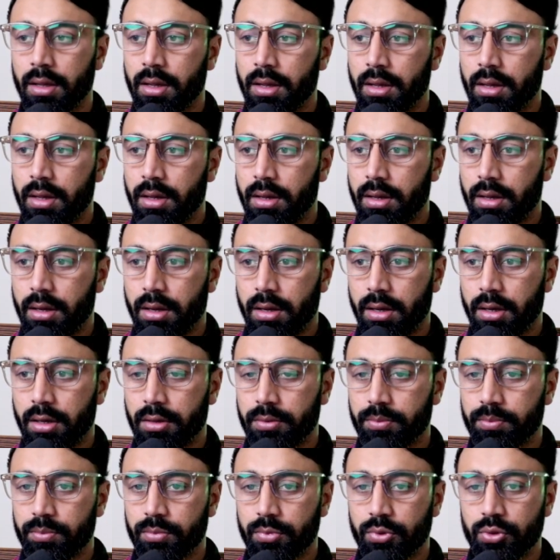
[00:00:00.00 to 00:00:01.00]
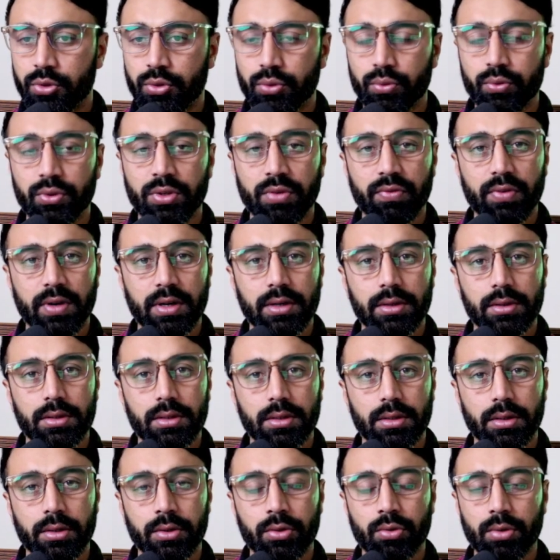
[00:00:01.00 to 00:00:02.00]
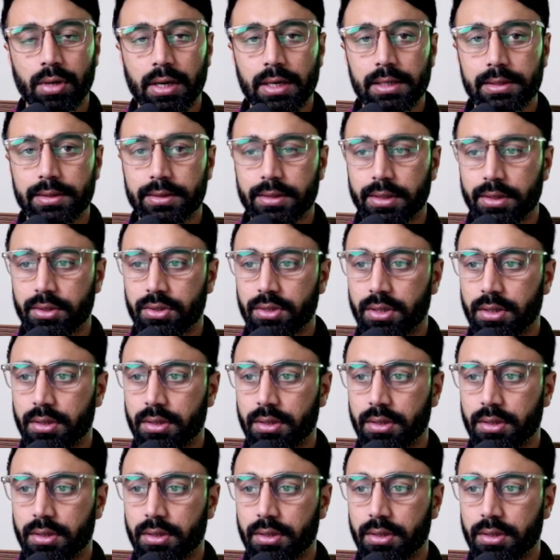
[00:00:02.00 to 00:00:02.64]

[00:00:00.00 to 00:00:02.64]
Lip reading: 2 different URL structure,